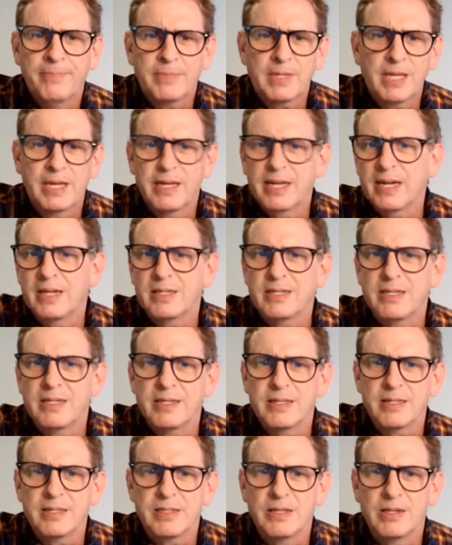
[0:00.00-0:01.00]
And then I got to the end
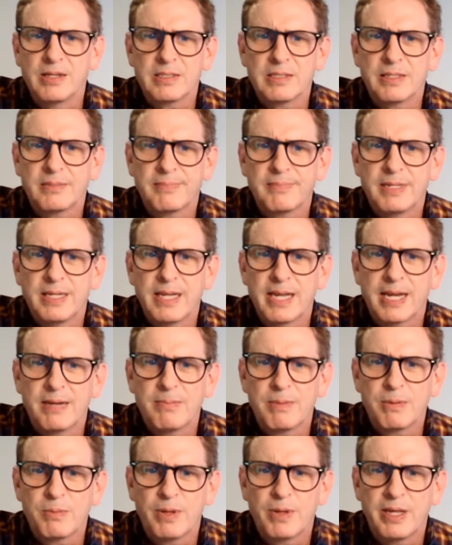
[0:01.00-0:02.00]
of the song. I was like, I can't
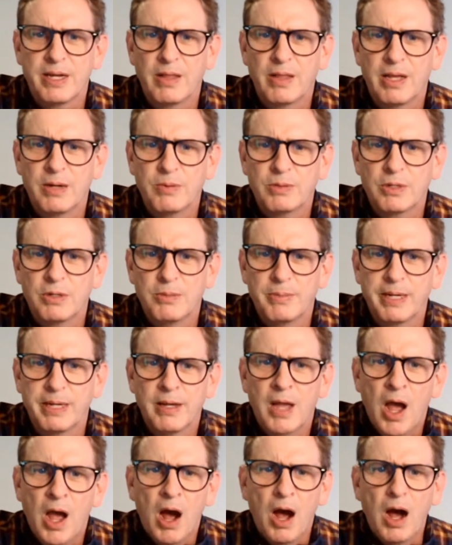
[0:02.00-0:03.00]
remember what the hell that was going to be.
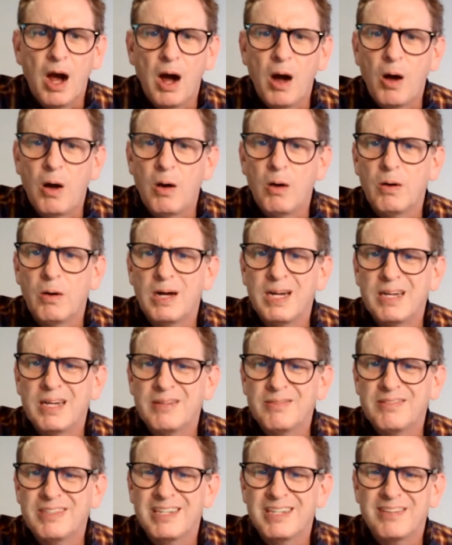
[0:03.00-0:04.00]
Oh,
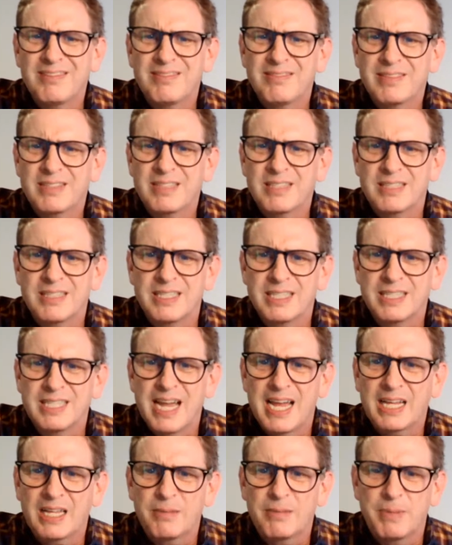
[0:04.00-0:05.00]
well, this isn't
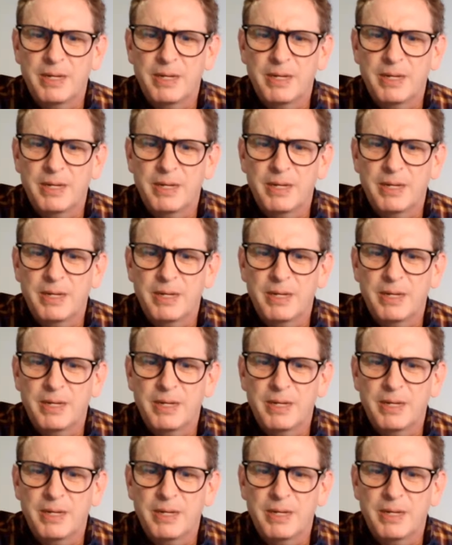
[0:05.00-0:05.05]
exactly it.